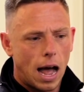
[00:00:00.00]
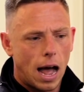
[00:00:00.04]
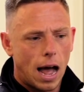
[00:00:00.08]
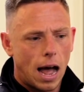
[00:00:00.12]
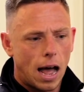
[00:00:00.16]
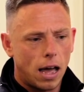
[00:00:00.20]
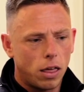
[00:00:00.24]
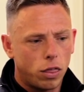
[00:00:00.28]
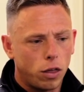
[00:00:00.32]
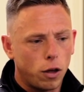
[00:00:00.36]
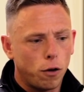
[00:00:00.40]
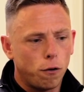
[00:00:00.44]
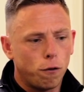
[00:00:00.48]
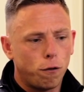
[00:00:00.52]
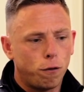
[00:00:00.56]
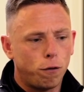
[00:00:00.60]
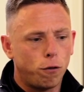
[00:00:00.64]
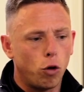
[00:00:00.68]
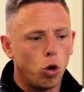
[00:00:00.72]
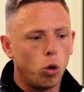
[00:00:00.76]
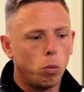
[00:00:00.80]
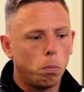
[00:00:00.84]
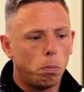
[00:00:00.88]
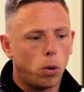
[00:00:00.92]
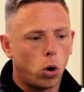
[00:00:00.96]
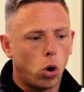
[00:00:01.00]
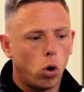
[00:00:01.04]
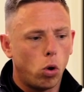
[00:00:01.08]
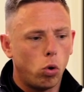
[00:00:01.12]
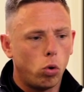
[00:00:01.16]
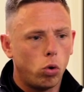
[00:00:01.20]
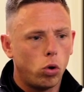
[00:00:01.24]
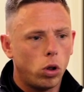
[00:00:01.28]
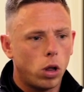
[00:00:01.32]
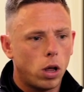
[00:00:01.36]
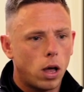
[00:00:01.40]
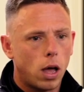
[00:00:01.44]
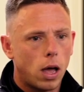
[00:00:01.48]
I think
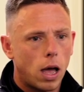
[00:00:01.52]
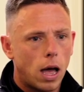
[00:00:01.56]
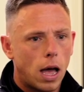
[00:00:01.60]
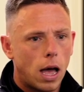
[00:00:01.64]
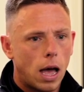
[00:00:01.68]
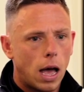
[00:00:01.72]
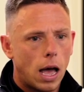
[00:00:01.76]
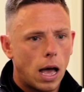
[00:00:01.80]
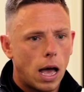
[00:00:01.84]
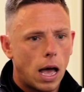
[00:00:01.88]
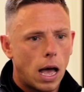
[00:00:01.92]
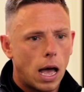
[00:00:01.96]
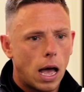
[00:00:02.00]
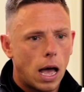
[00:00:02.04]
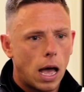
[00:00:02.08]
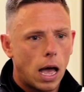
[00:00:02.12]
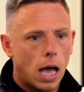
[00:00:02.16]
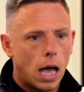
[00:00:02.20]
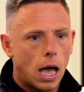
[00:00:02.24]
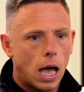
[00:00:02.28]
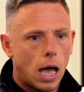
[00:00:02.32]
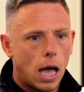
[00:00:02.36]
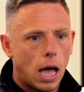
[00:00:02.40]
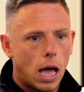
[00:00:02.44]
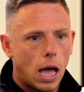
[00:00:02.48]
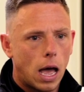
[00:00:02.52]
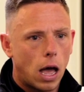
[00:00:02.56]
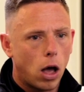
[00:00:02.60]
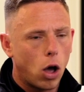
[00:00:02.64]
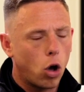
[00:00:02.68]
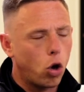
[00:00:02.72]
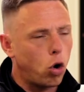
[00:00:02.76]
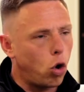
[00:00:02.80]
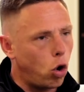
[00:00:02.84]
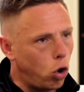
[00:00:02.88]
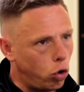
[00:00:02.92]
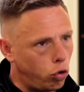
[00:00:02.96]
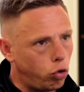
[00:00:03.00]
football
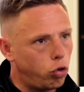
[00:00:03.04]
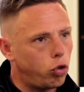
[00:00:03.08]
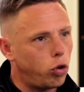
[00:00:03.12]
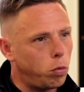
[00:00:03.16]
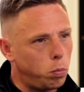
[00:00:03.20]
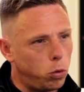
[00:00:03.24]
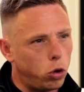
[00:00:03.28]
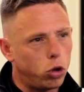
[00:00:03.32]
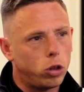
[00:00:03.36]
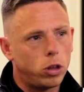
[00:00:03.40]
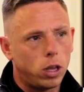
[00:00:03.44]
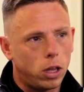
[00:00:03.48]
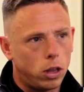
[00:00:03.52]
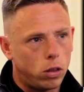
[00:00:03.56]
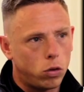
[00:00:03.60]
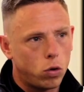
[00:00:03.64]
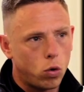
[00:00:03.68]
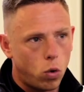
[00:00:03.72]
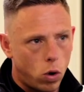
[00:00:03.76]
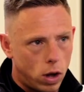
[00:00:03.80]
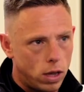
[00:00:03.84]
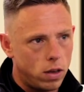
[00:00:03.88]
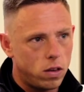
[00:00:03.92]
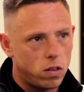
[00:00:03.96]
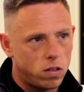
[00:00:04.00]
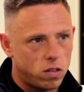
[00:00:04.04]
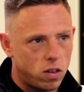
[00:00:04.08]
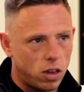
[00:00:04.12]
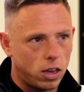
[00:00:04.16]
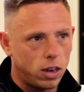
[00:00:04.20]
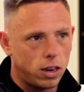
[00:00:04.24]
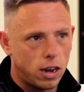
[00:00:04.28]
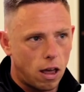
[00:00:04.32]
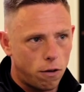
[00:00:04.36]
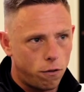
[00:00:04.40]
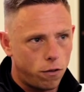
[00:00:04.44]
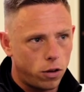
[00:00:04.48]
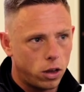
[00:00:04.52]
contributed quite
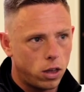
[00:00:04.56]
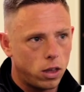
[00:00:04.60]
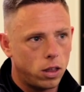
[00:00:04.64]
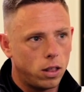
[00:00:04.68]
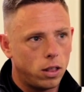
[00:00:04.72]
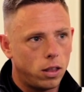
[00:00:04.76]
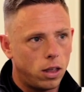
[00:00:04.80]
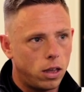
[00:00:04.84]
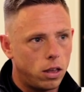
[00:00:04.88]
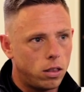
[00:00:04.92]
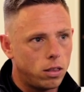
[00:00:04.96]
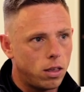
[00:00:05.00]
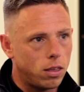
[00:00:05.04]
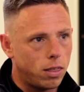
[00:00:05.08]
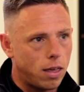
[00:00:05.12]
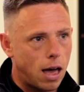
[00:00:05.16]
significantly to